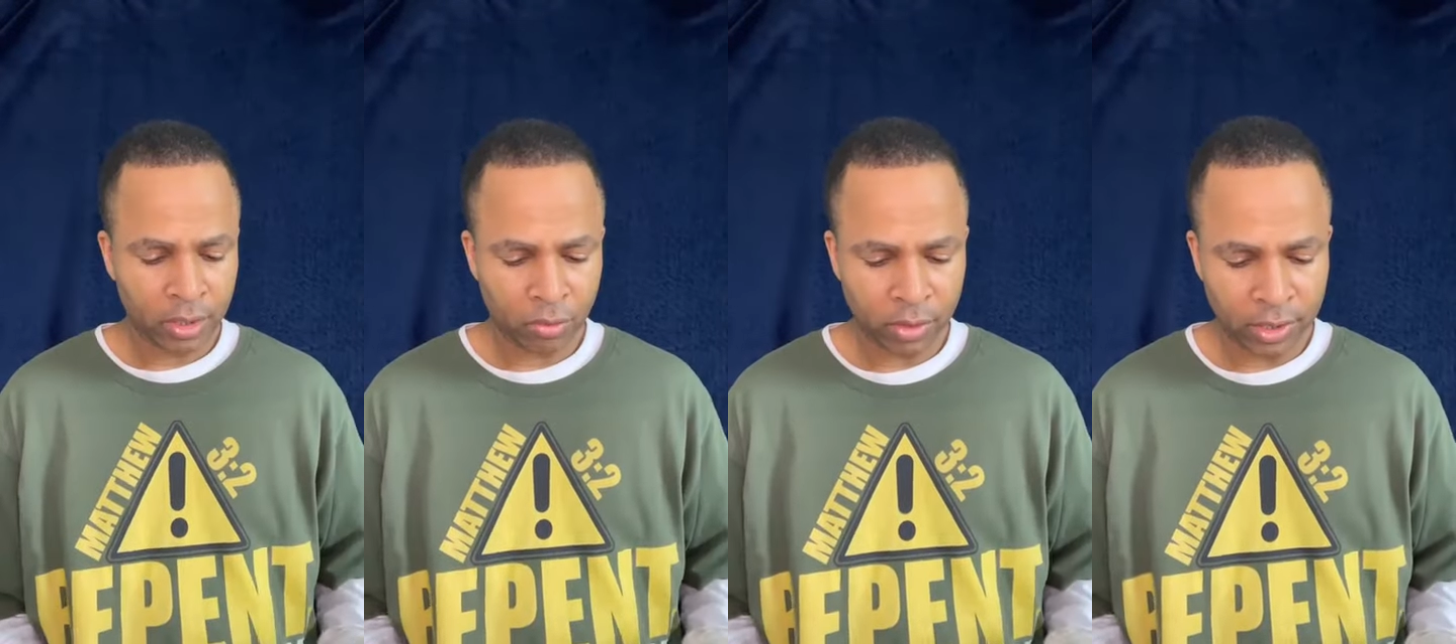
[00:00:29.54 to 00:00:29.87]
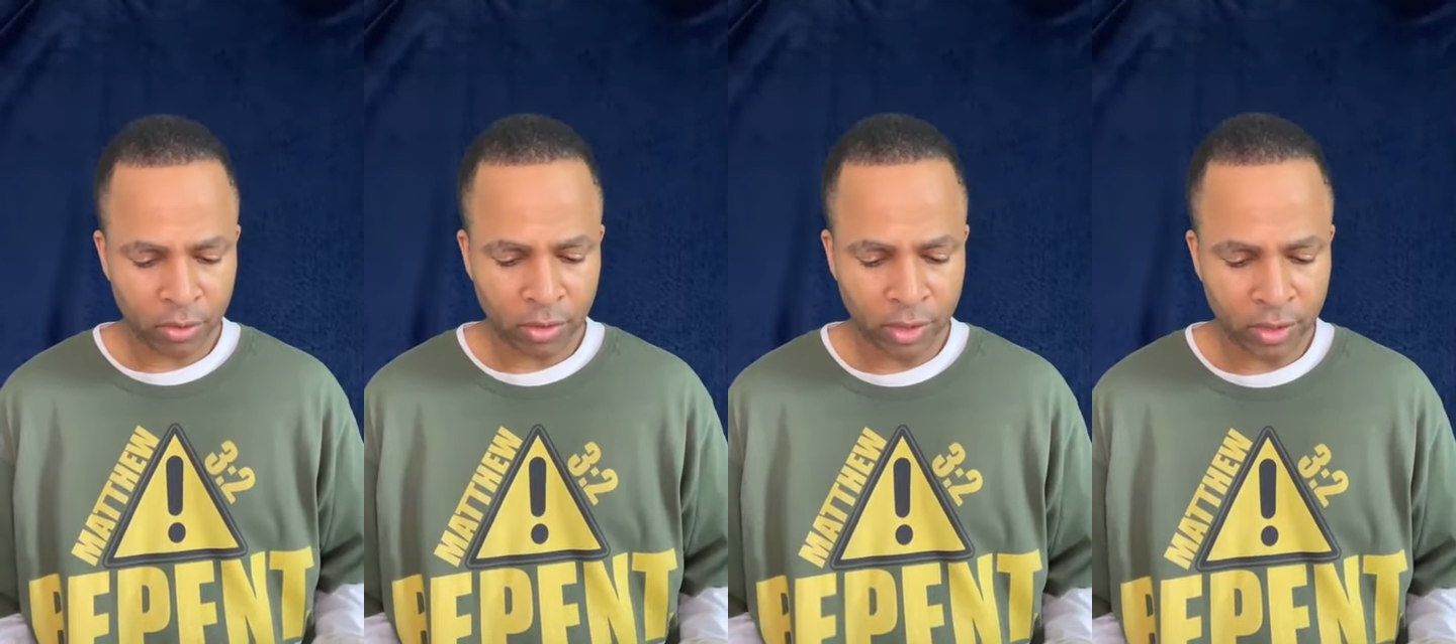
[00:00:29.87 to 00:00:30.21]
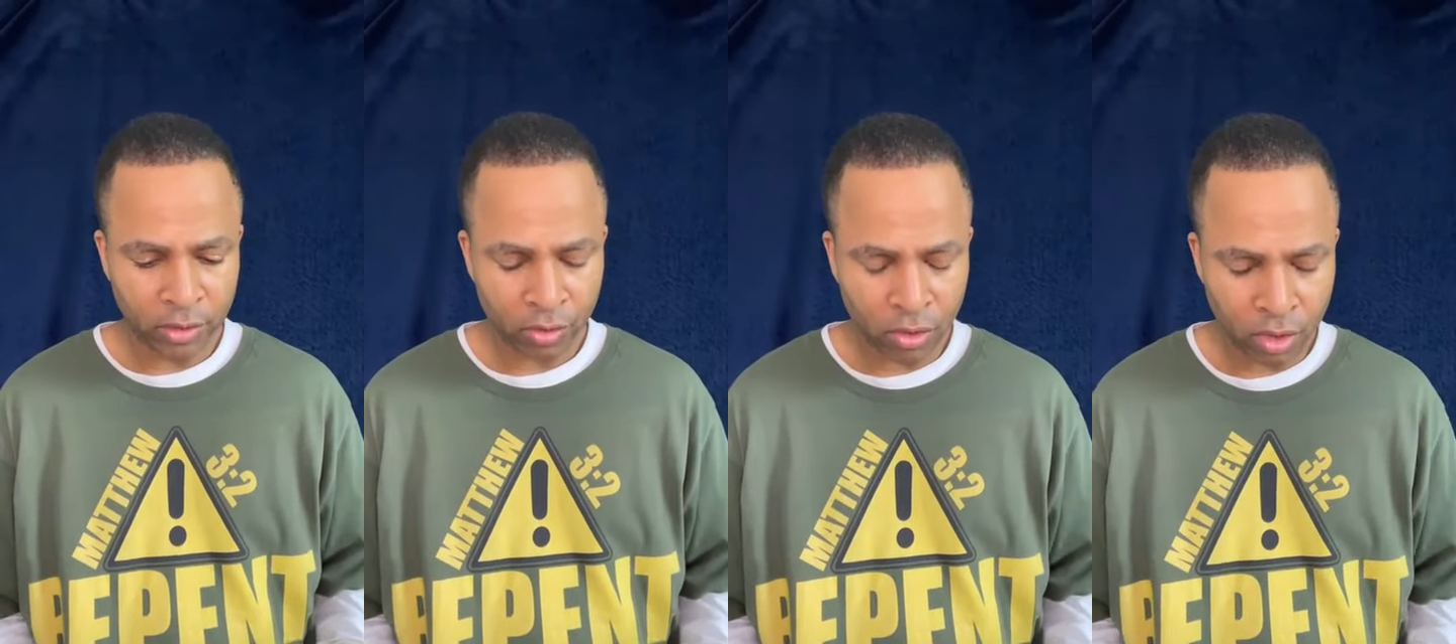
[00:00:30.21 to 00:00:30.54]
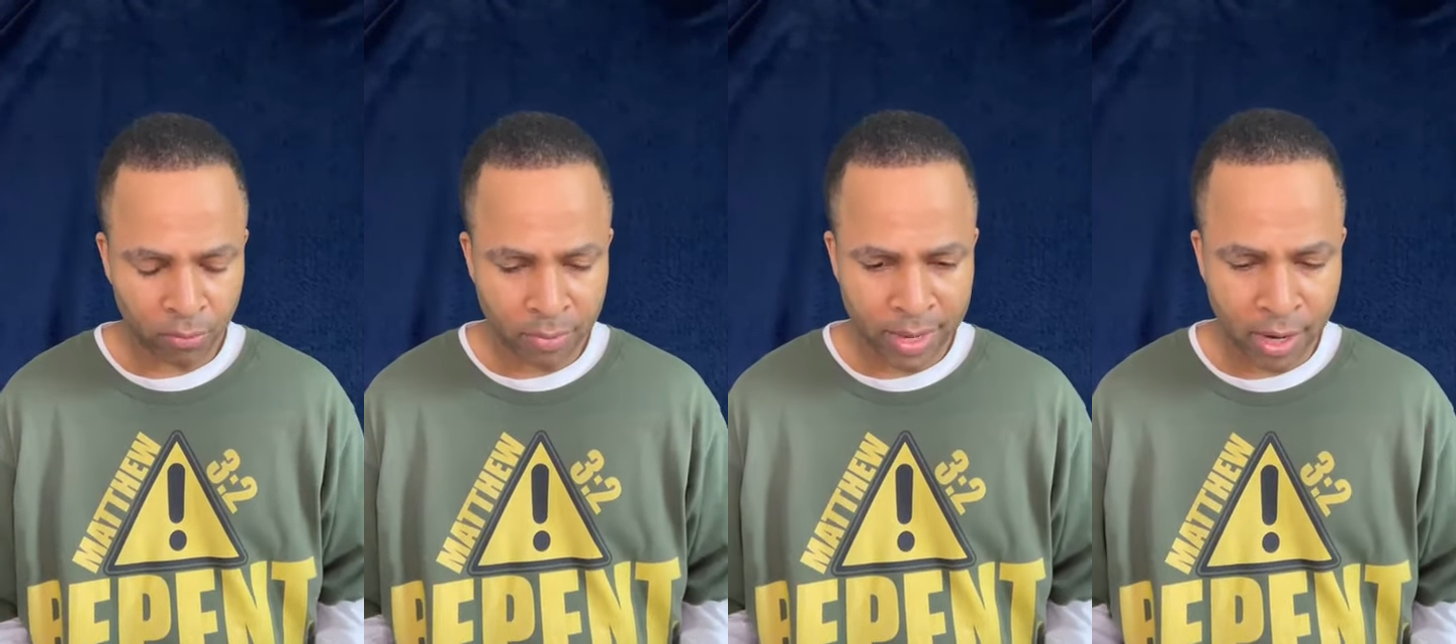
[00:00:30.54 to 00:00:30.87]
I'm going to get on here and talk
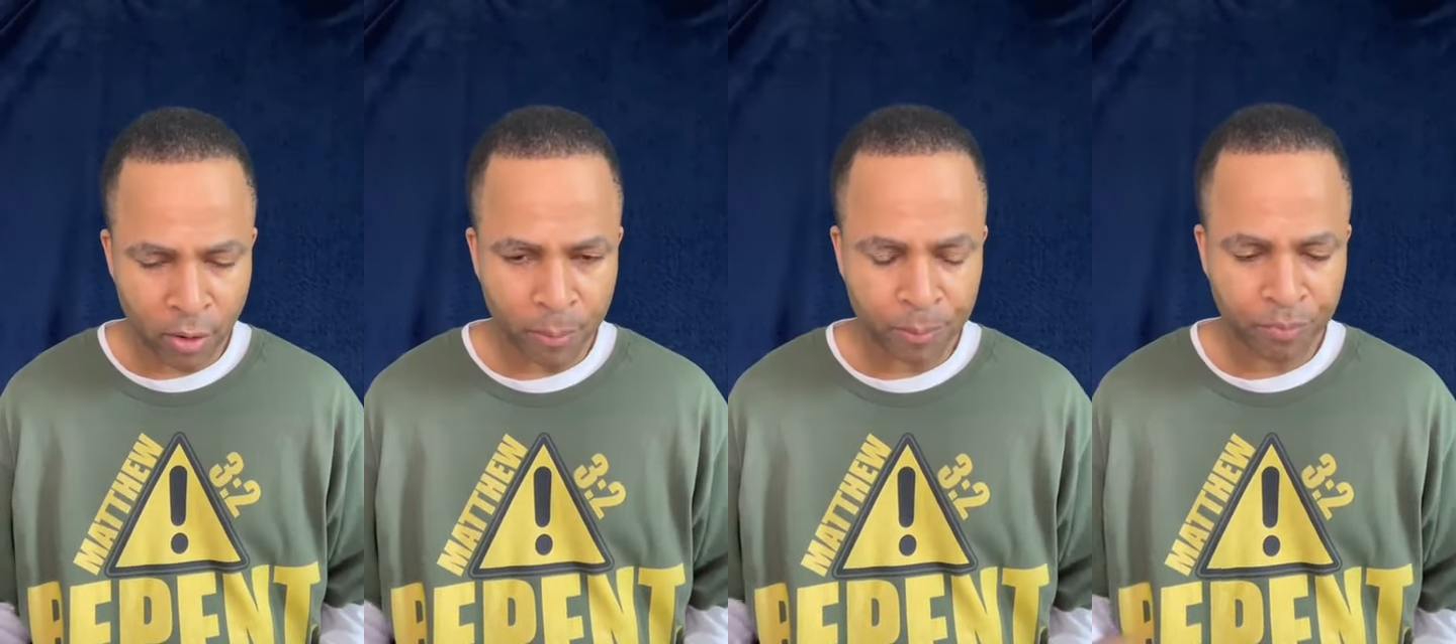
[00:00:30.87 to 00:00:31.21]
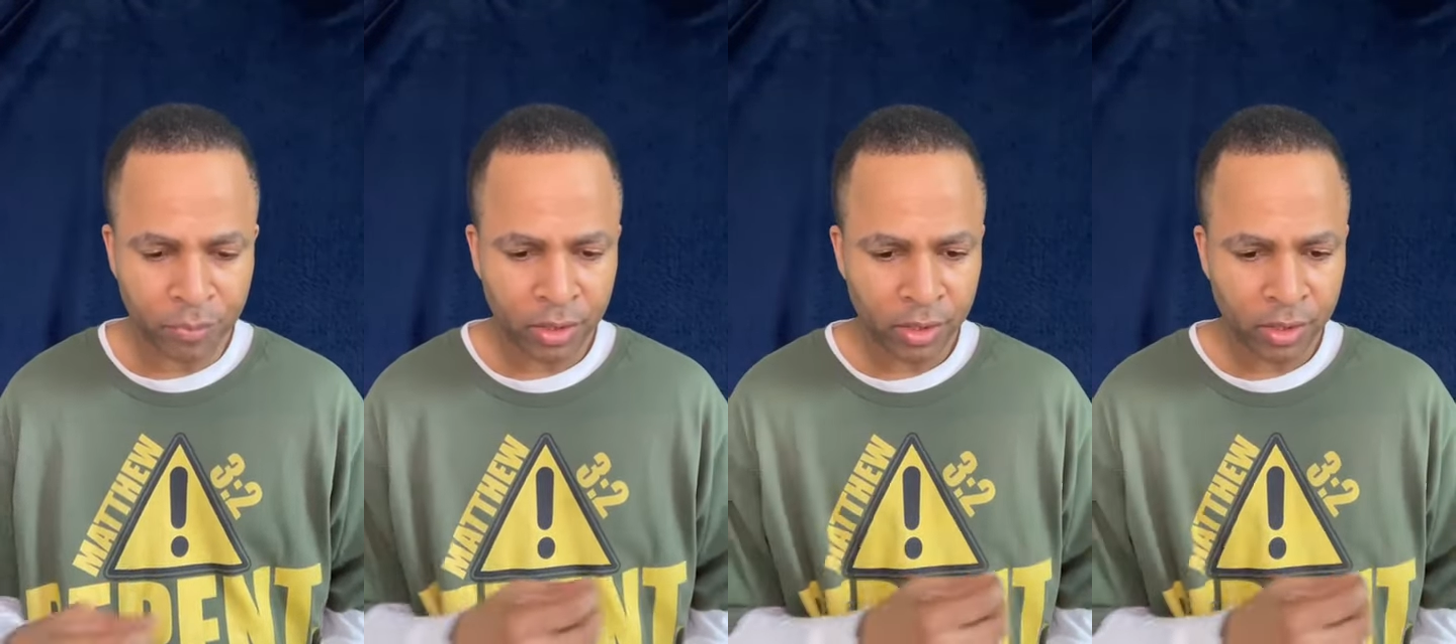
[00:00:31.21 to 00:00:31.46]
about